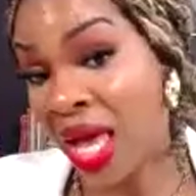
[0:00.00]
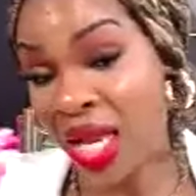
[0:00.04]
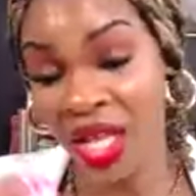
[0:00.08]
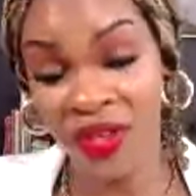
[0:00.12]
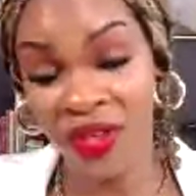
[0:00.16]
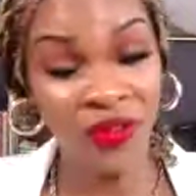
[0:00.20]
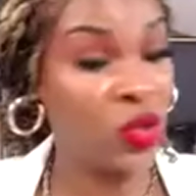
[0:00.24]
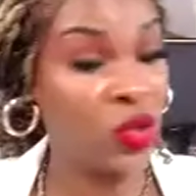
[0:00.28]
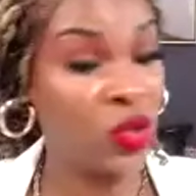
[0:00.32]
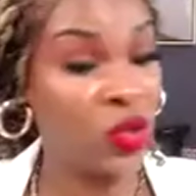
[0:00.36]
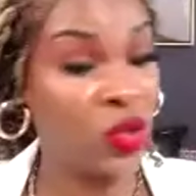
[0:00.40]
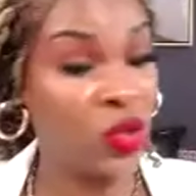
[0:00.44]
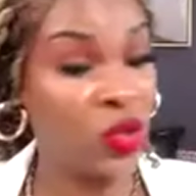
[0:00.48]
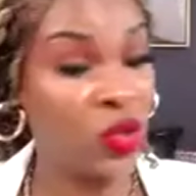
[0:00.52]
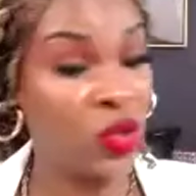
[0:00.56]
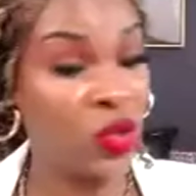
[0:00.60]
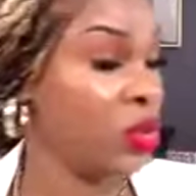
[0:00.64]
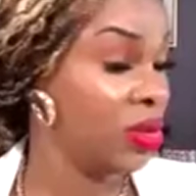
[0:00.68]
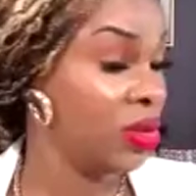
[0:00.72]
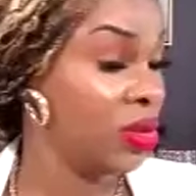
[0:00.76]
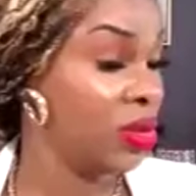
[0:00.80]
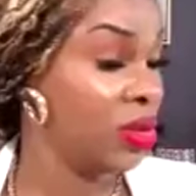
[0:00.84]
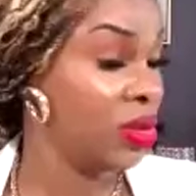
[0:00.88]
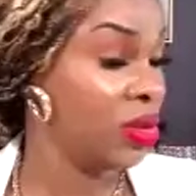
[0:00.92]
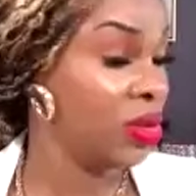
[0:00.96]
And if you
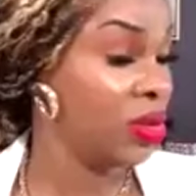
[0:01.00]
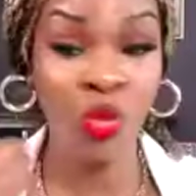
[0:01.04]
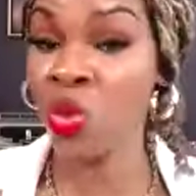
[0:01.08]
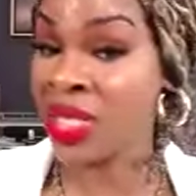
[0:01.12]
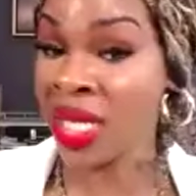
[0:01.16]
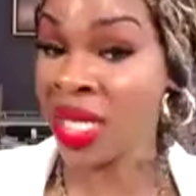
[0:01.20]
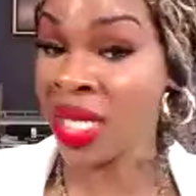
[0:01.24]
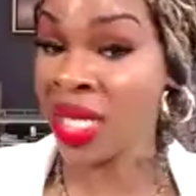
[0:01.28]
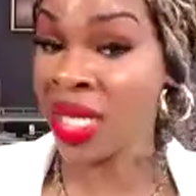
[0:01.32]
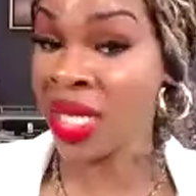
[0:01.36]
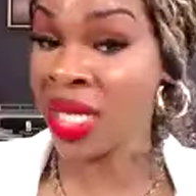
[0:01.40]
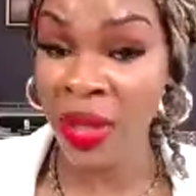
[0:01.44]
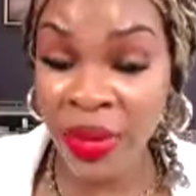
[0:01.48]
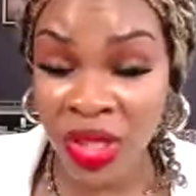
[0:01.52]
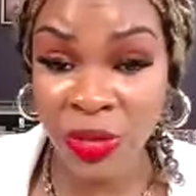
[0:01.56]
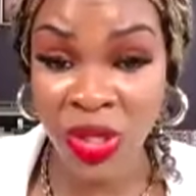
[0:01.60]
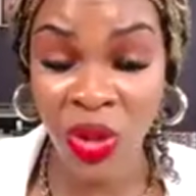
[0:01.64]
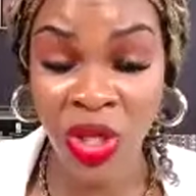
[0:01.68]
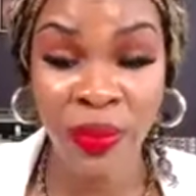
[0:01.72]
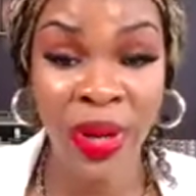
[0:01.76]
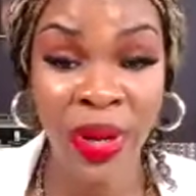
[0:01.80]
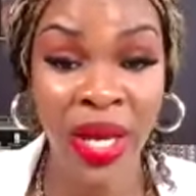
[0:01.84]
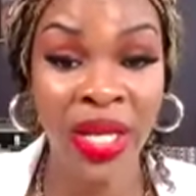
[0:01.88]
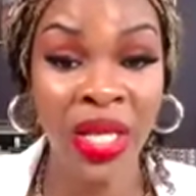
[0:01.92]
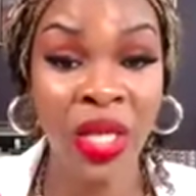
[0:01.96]
was not able to
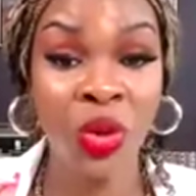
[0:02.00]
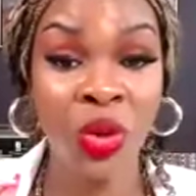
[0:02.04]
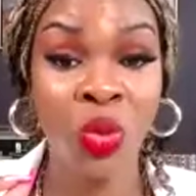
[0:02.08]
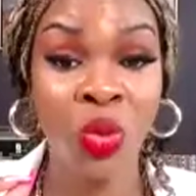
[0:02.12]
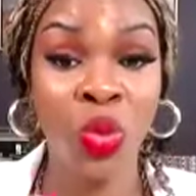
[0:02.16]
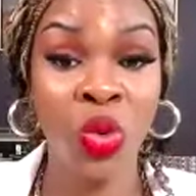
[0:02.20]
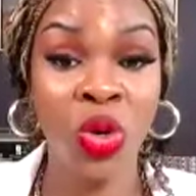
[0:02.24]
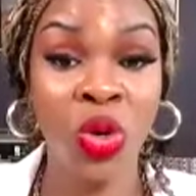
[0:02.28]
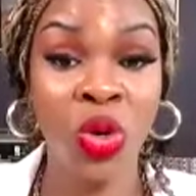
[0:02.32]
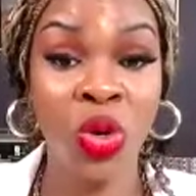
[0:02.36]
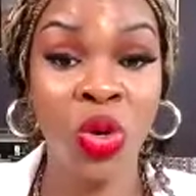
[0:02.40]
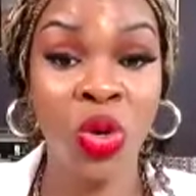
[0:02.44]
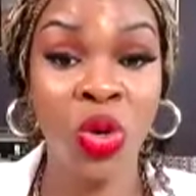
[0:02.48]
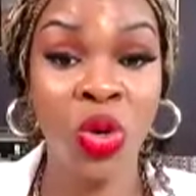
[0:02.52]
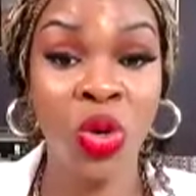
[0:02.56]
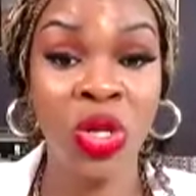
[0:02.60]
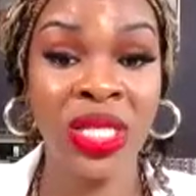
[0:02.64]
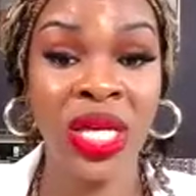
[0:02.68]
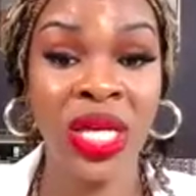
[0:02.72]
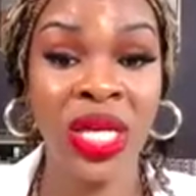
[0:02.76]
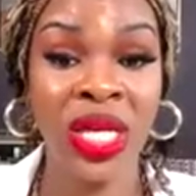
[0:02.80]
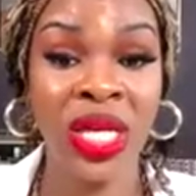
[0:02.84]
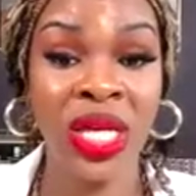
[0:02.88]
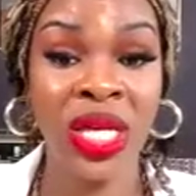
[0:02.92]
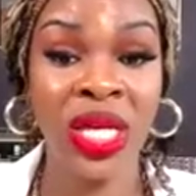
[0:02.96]
speak to anybody, was
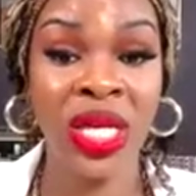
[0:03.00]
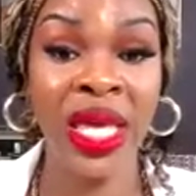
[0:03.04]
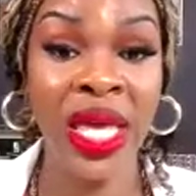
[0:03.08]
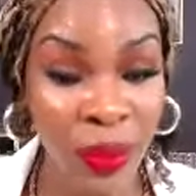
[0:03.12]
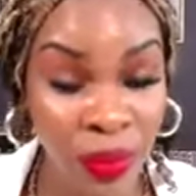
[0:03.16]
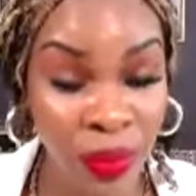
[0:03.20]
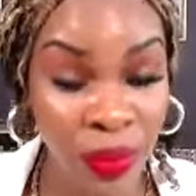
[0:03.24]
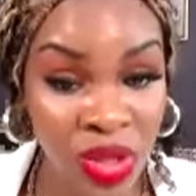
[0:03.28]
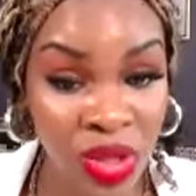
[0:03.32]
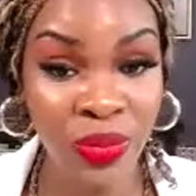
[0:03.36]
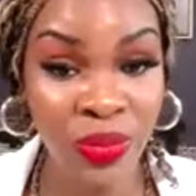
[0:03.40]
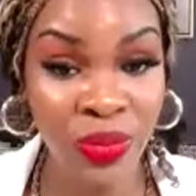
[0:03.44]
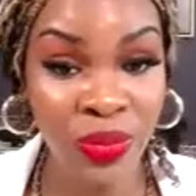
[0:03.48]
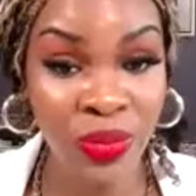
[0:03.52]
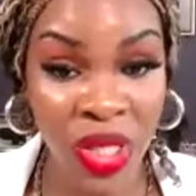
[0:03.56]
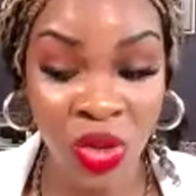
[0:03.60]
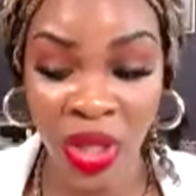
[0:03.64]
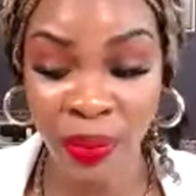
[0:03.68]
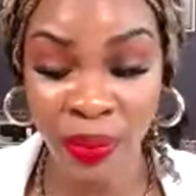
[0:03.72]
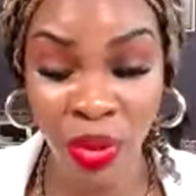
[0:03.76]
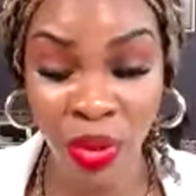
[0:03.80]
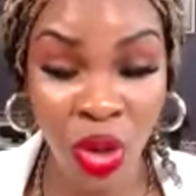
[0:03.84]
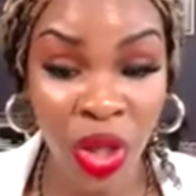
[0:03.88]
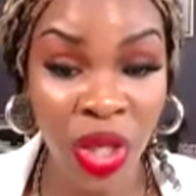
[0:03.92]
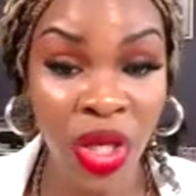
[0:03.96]
not able to speak to
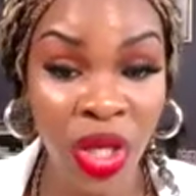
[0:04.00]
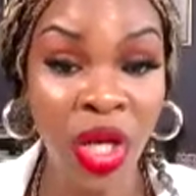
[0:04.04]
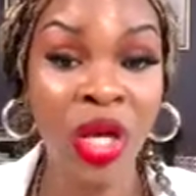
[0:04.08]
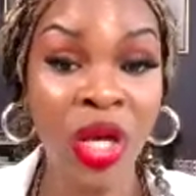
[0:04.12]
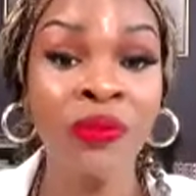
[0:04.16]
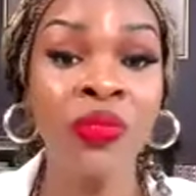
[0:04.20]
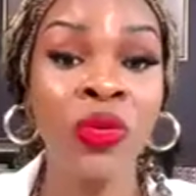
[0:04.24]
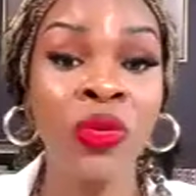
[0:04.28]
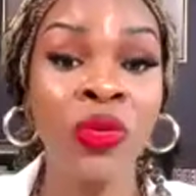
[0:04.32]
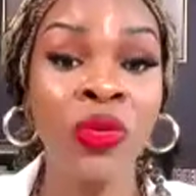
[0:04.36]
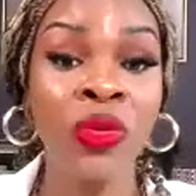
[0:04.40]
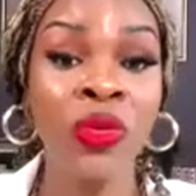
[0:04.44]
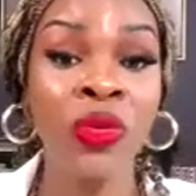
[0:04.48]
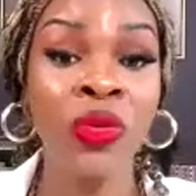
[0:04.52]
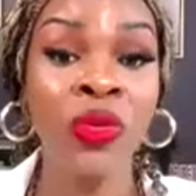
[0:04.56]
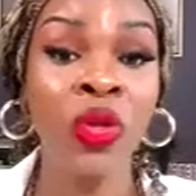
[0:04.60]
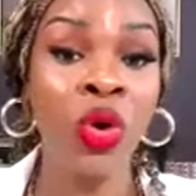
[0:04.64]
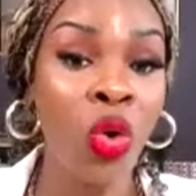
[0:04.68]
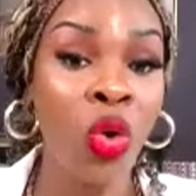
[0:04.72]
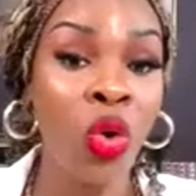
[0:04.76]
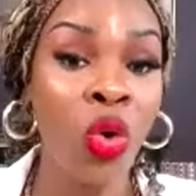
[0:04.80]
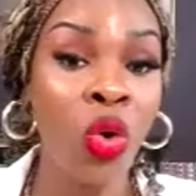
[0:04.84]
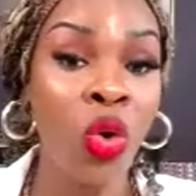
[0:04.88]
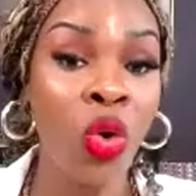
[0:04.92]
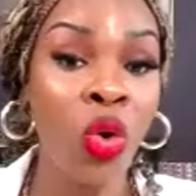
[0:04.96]
an employer
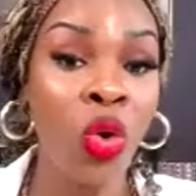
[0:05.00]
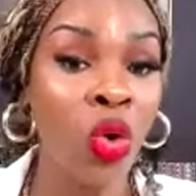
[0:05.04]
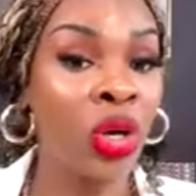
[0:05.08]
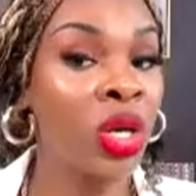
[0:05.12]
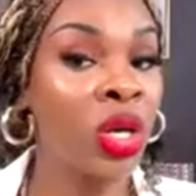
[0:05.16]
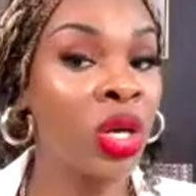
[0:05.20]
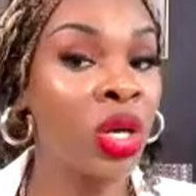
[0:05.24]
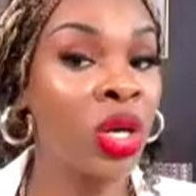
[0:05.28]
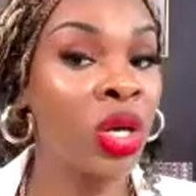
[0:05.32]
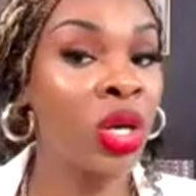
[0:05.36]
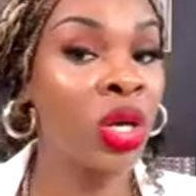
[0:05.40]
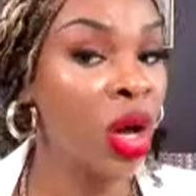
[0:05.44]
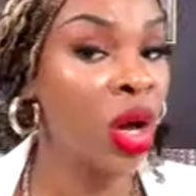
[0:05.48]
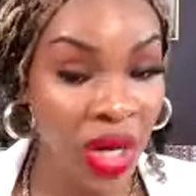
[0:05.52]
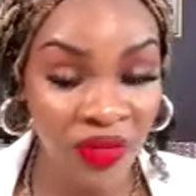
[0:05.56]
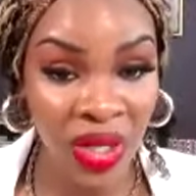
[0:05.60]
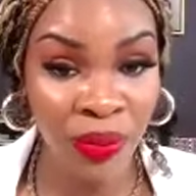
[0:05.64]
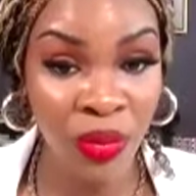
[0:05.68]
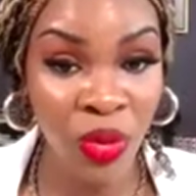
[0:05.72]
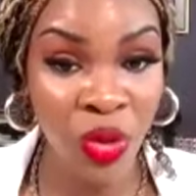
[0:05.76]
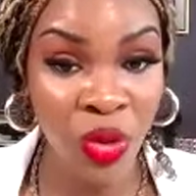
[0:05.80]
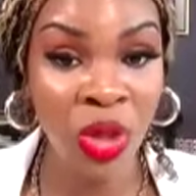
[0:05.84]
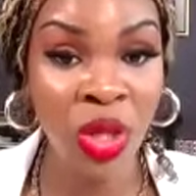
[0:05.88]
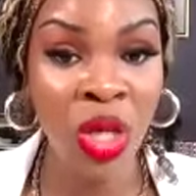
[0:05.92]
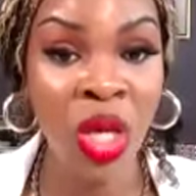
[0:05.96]
or
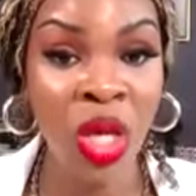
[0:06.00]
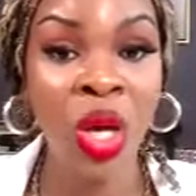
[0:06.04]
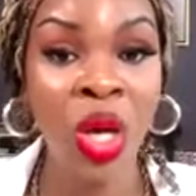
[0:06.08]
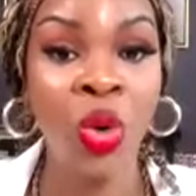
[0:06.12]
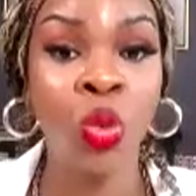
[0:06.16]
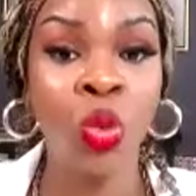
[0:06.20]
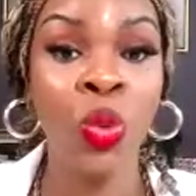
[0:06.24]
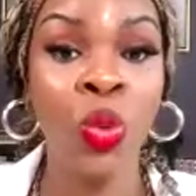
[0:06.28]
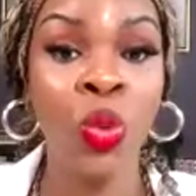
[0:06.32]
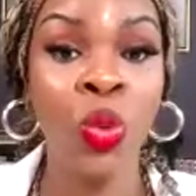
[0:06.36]
unavailable,